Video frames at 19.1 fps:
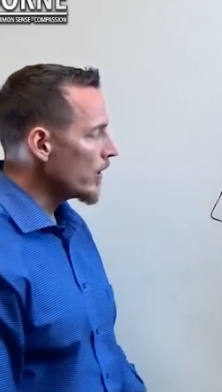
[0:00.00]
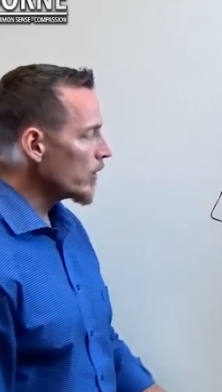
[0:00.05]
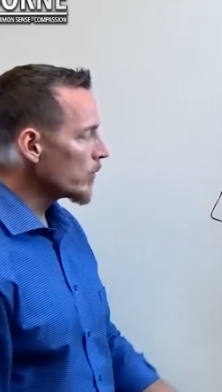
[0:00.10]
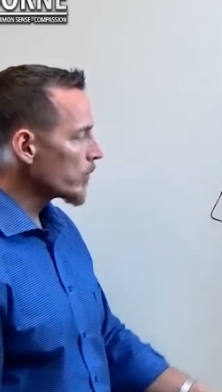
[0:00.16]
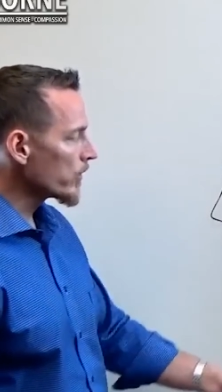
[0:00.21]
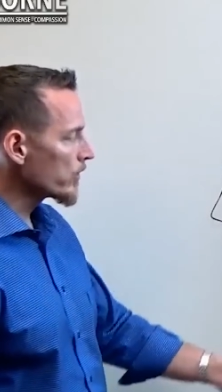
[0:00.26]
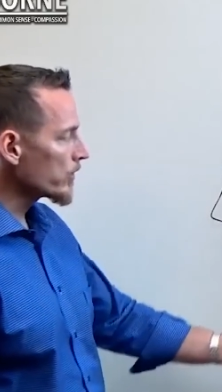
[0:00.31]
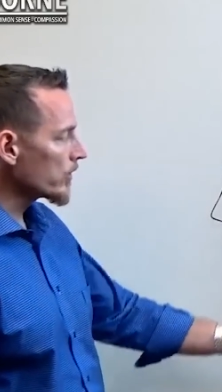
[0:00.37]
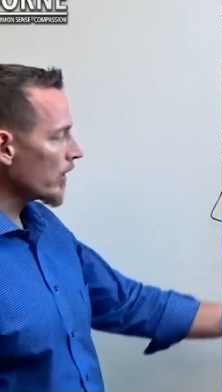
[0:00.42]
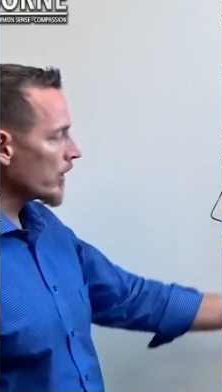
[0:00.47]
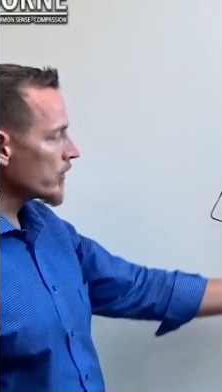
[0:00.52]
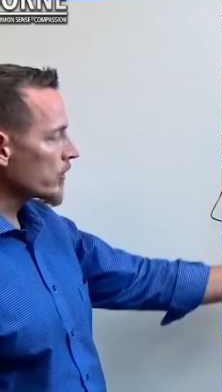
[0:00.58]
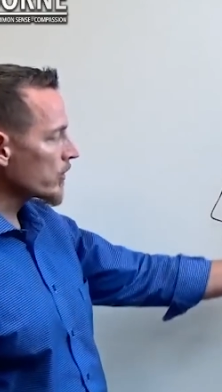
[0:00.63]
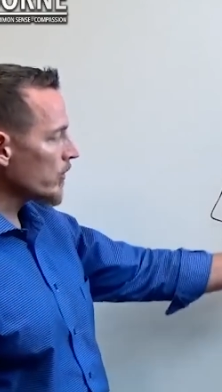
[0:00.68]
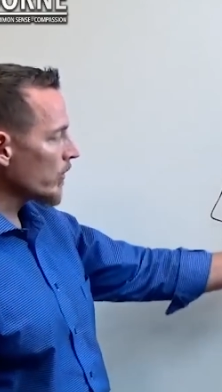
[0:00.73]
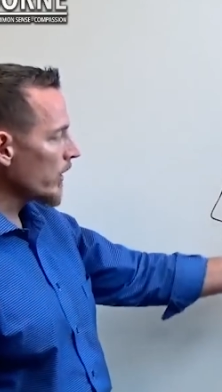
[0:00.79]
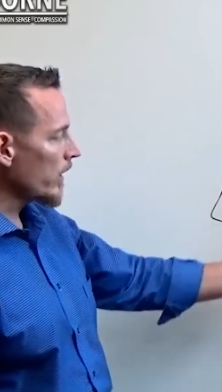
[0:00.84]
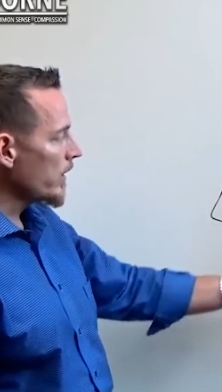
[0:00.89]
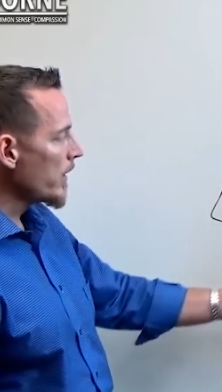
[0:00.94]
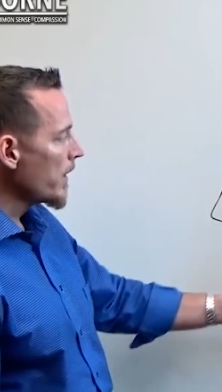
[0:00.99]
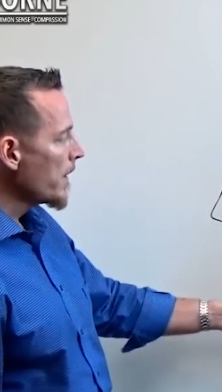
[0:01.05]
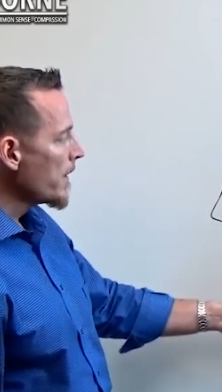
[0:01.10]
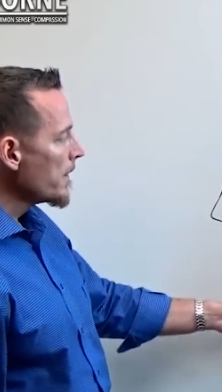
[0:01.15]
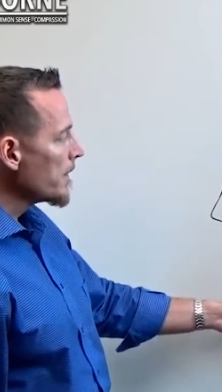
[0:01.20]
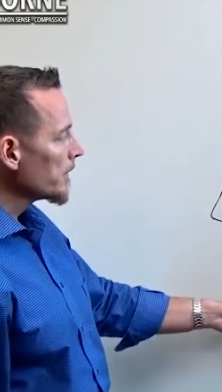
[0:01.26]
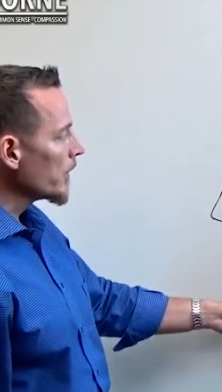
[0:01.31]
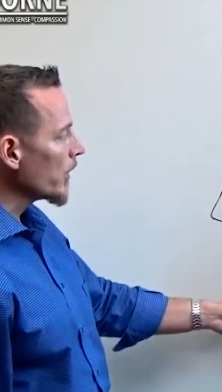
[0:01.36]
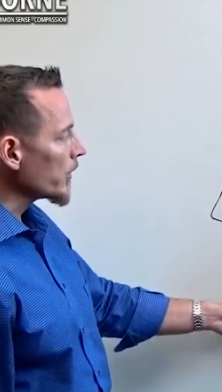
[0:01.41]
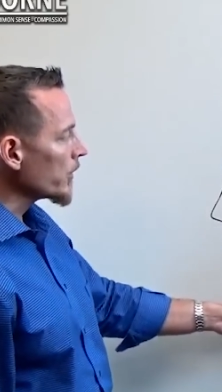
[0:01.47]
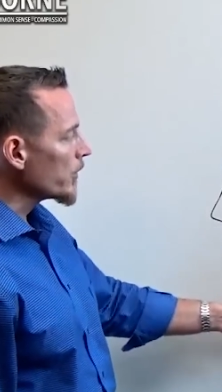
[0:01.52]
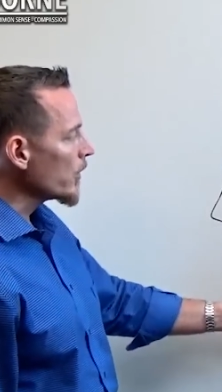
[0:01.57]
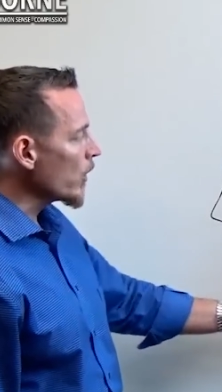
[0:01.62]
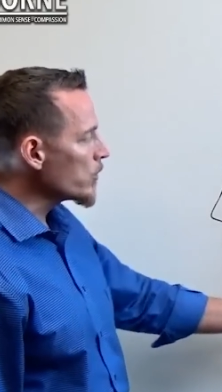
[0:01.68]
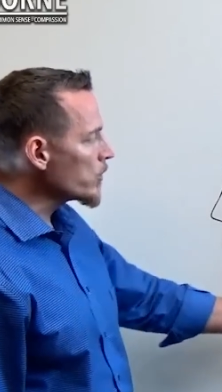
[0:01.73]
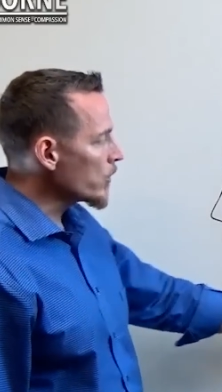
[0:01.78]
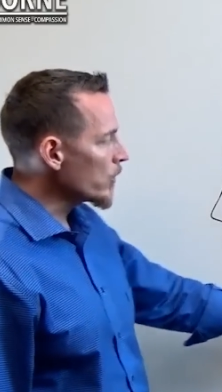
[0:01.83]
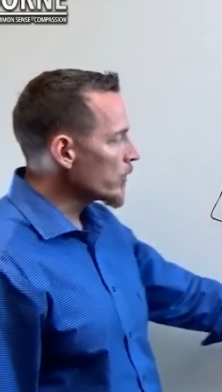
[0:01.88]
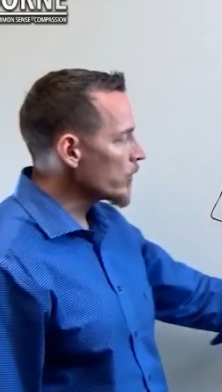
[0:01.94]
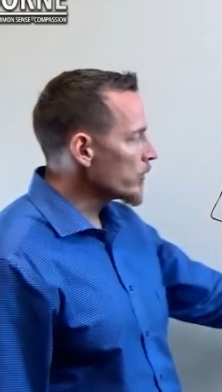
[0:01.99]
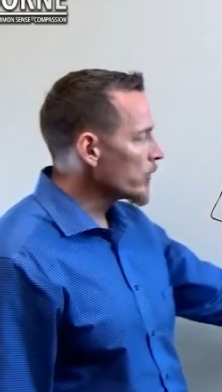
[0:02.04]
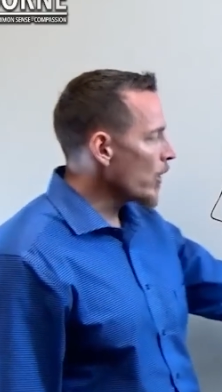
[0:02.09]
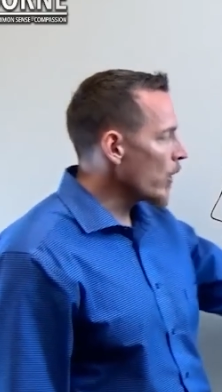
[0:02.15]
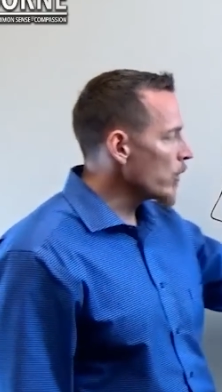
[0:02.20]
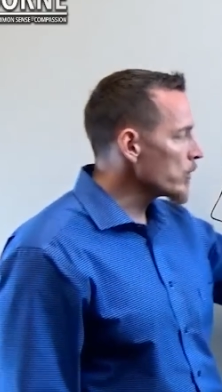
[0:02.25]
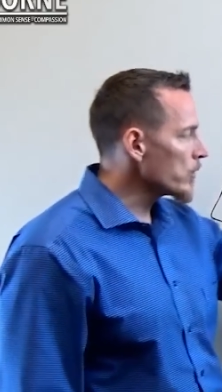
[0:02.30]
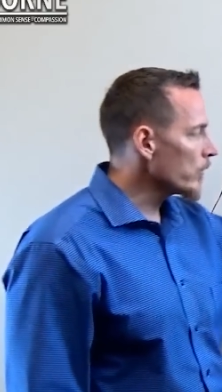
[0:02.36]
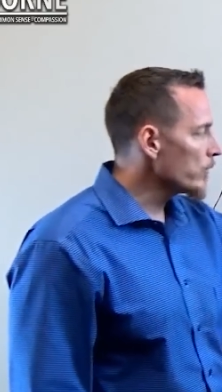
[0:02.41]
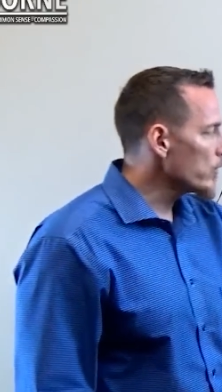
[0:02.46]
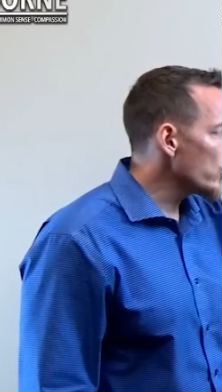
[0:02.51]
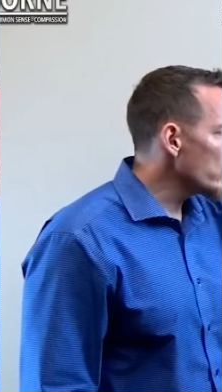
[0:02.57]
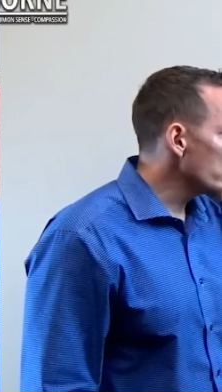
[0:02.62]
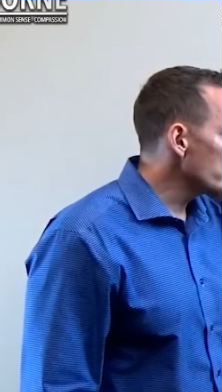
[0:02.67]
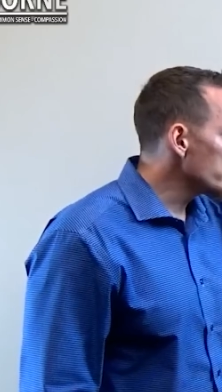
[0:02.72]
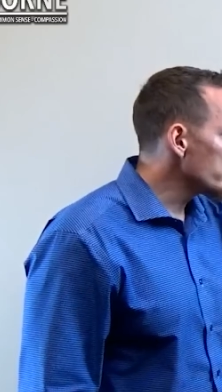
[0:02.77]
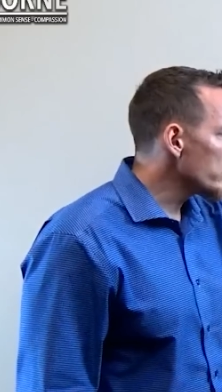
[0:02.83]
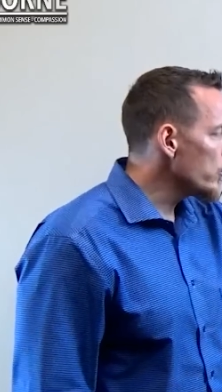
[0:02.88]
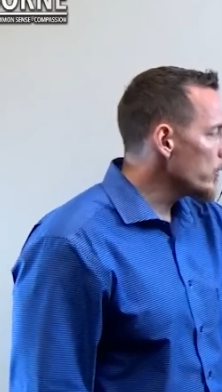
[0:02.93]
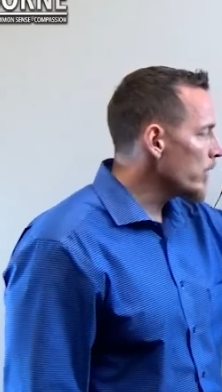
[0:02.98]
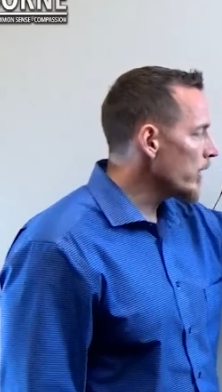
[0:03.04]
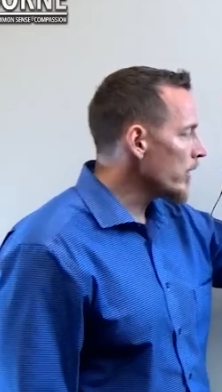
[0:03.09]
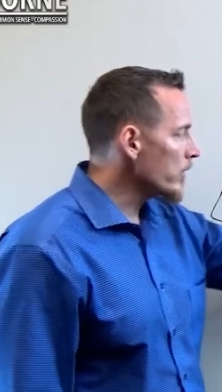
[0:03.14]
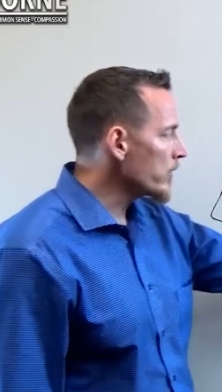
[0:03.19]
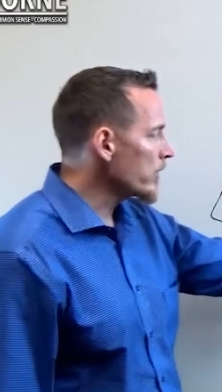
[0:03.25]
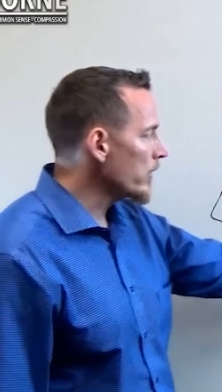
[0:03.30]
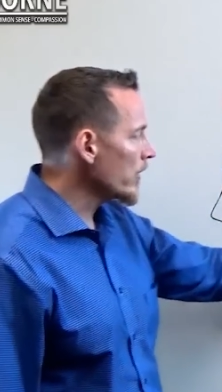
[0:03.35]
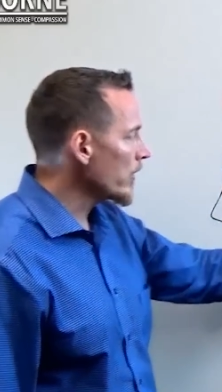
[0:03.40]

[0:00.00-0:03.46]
you know, with sunscreen. Look, those of you who do this,